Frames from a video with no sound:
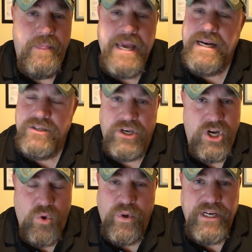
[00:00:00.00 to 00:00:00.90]
he doesn't
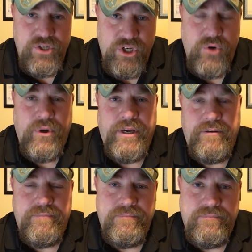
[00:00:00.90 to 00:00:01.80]
know what he's doing.
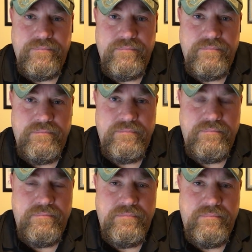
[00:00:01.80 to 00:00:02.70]

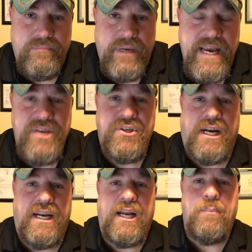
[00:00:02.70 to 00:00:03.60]
He's
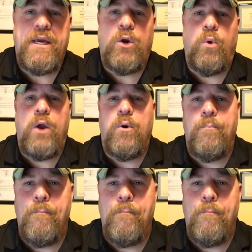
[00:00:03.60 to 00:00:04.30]
going to let him get away with